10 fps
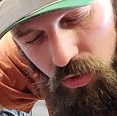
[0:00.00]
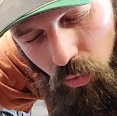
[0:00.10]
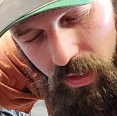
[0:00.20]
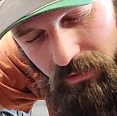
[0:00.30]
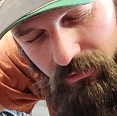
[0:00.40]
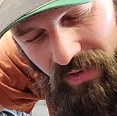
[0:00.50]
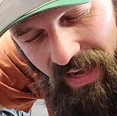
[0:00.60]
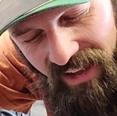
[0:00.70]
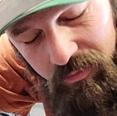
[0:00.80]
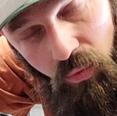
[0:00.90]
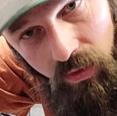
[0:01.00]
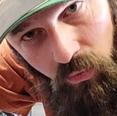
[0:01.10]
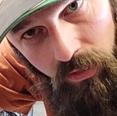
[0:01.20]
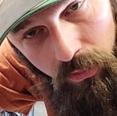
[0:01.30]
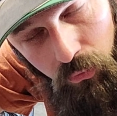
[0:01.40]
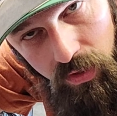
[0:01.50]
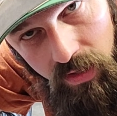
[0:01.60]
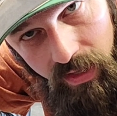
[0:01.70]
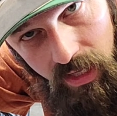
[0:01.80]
25.13.